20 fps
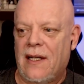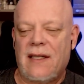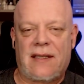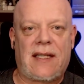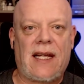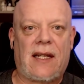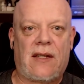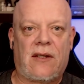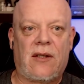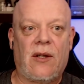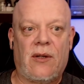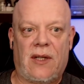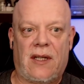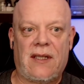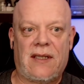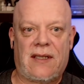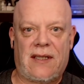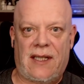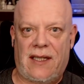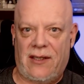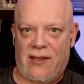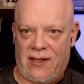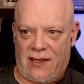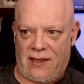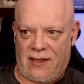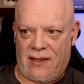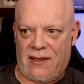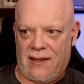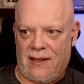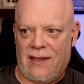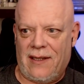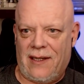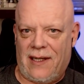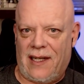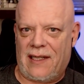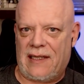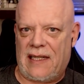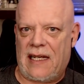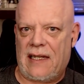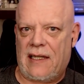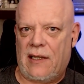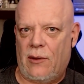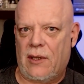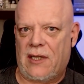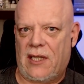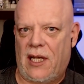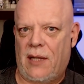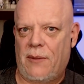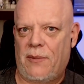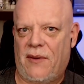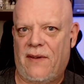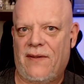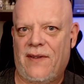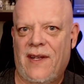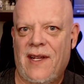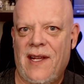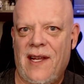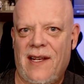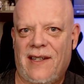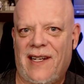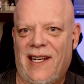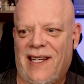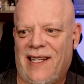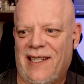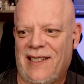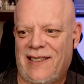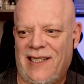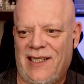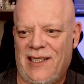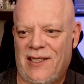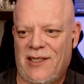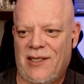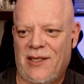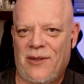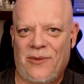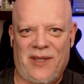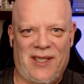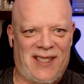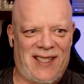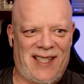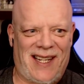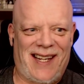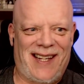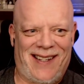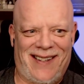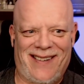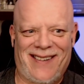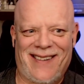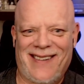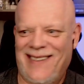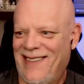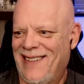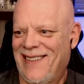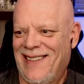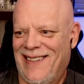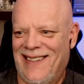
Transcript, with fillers: stay tuned and see just exactly what type of legacies we set here.